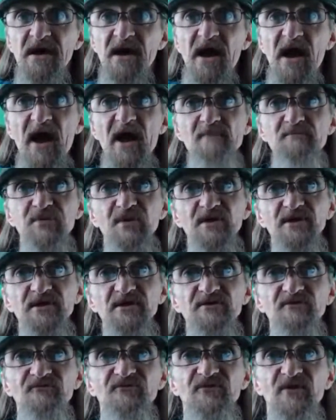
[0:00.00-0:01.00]
I
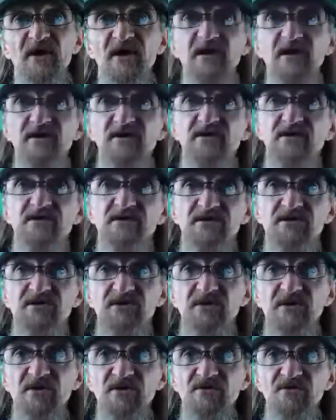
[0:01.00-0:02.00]
believe that
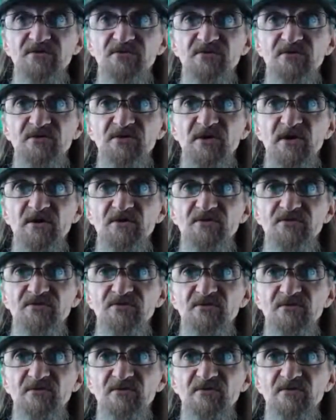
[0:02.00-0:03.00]
he is.
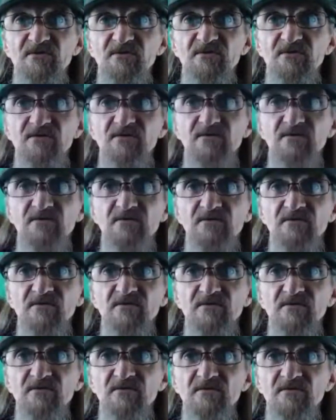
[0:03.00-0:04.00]
Yes.
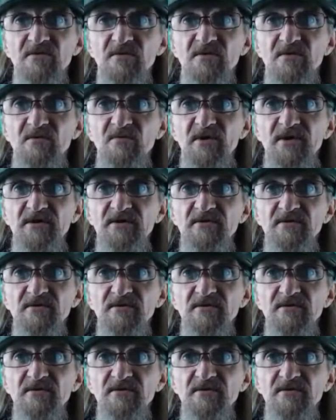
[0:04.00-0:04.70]
Wait.